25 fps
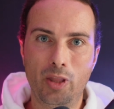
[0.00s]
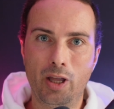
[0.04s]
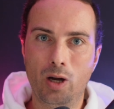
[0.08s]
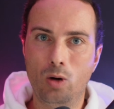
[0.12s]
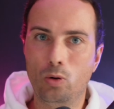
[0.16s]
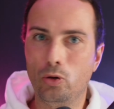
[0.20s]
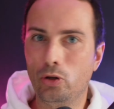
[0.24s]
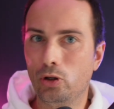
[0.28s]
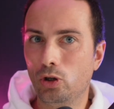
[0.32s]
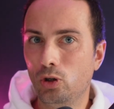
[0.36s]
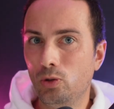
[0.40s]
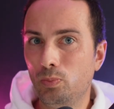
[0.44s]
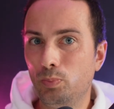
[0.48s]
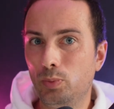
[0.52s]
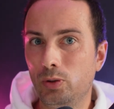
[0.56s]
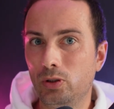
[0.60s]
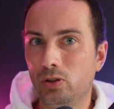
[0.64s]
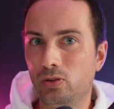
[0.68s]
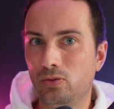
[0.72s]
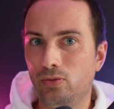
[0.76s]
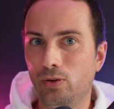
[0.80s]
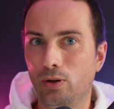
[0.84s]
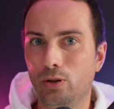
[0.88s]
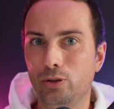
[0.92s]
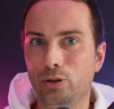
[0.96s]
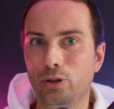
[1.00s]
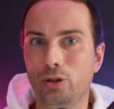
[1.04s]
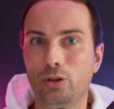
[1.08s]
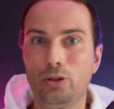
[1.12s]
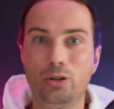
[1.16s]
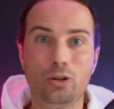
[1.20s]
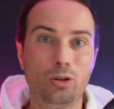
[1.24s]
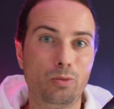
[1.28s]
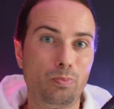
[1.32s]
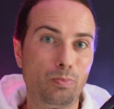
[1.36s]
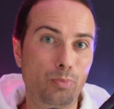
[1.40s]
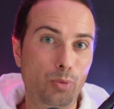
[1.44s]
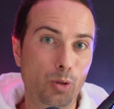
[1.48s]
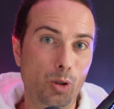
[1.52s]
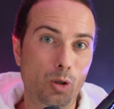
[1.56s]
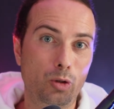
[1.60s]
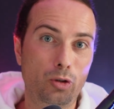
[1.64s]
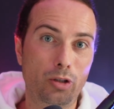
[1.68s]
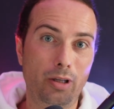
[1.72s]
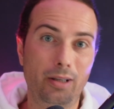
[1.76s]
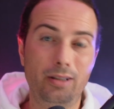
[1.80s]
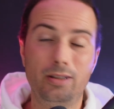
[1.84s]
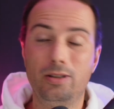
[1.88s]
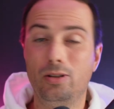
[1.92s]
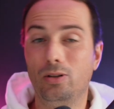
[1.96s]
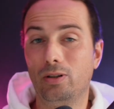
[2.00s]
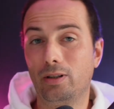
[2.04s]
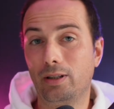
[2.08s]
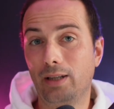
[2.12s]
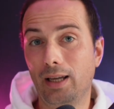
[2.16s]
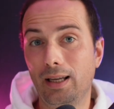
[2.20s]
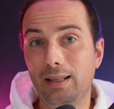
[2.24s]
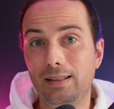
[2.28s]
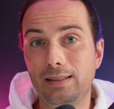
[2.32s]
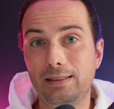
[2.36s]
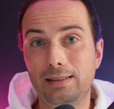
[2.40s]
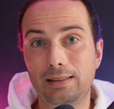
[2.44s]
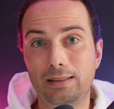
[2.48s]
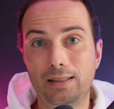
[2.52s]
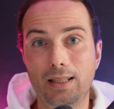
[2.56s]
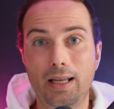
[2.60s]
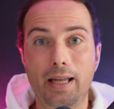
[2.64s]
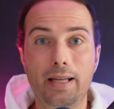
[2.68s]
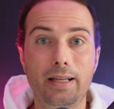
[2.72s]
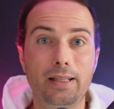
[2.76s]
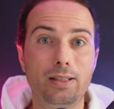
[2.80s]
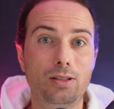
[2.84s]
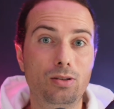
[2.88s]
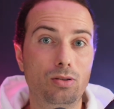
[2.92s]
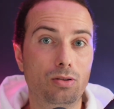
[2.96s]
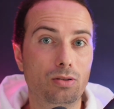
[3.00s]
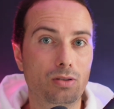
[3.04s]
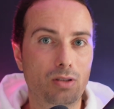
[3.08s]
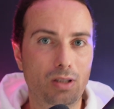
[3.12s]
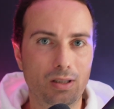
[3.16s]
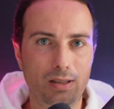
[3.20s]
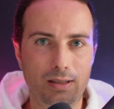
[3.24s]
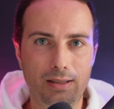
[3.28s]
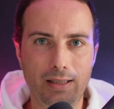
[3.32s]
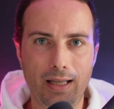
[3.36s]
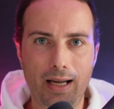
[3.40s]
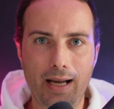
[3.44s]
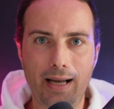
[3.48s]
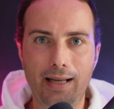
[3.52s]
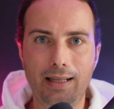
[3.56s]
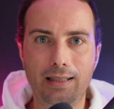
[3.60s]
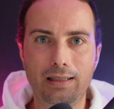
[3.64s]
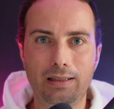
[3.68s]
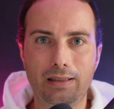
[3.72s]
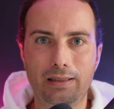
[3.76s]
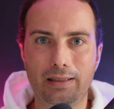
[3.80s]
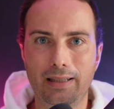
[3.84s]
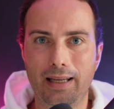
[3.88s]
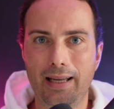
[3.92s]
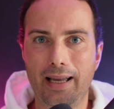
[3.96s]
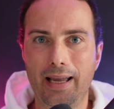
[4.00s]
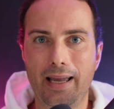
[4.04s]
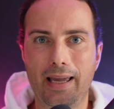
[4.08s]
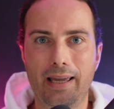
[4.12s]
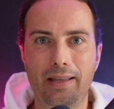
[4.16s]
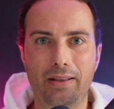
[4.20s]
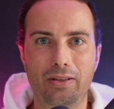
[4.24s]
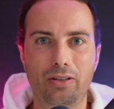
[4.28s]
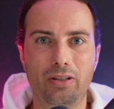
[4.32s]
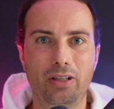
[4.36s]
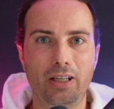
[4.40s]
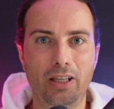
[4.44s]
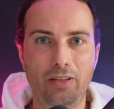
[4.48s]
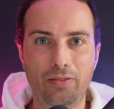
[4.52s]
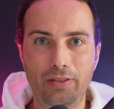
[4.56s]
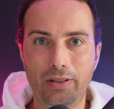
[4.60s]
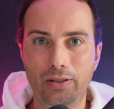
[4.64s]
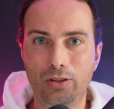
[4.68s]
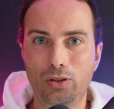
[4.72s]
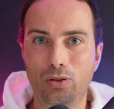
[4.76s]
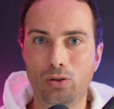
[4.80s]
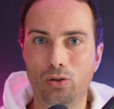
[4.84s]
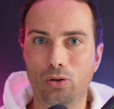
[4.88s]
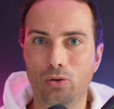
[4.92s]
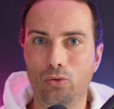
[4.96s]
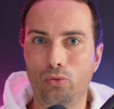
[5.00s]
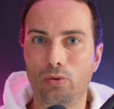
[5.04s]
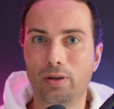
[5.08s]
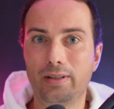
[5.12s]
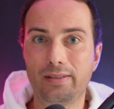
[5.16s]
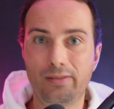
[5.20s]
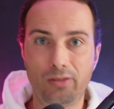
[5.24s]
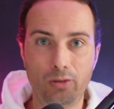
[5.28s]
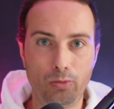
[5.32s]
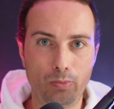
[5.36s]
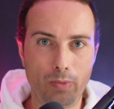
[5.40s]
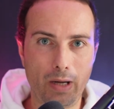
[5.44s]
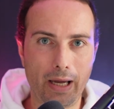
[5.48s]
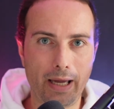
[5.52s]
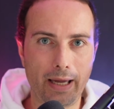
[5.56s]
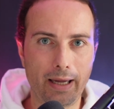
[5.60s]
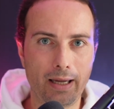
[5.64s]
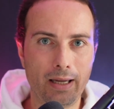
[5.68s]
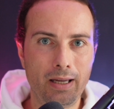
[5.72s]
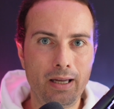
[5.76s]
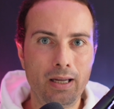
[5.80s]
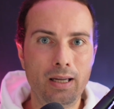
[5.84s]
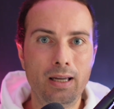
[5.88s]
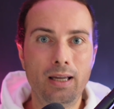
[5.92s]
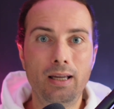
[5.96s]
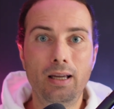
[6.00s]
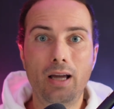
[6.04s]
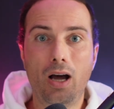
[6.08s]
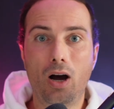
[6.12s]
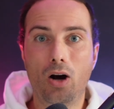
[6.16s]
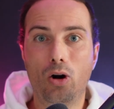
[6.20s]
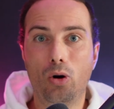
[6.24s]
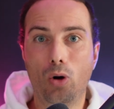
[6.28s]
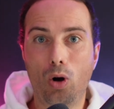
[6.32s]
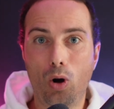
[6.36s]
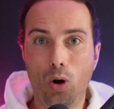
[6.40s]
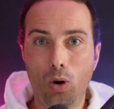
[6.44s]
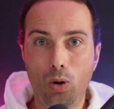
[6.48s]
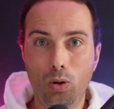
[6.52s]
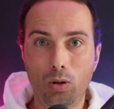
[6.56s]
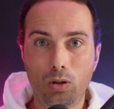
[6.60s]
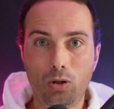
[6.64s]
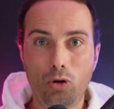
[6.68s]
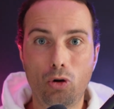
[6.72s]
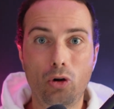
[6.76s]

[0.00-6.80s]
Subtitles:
Now, your portfolio, your projects, your case studies, your designs, and even your resume are all